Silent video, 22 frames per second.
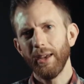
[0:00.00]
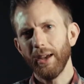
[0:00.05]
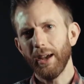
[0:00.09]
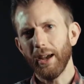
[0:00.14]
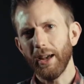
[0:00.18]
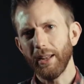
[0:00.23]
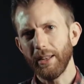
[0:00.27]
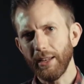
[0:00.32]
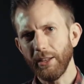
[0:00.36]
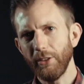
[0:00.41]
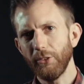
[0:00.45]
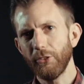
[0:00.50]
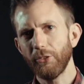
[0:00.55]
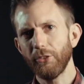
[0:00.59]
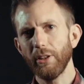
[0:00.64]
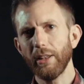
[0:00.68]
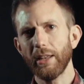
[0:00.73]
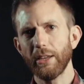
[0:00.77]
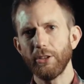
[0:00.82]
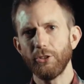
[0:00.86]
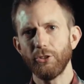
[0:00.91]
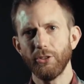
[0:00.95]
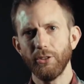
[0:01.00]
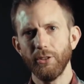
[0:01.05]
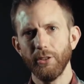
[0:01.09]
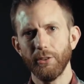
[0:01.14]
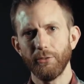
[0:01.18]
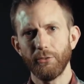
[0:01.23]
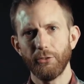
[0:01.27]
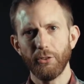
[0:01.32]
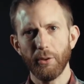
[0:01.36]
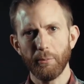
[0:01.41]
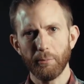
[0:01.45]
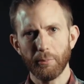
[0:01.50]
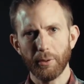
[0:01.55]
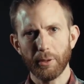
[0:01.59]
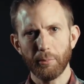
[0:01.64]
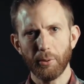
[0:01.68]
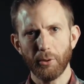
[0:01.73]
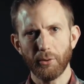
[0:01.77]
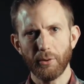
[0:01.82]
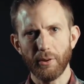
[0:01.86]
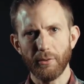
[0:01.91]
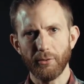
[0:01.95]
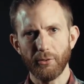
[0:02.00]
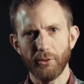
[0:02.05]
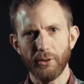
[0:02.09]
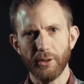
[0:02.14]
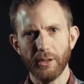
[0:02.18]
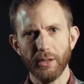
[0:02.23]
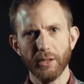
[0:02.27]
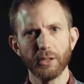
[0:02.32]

An installation of SymplyPERIFERY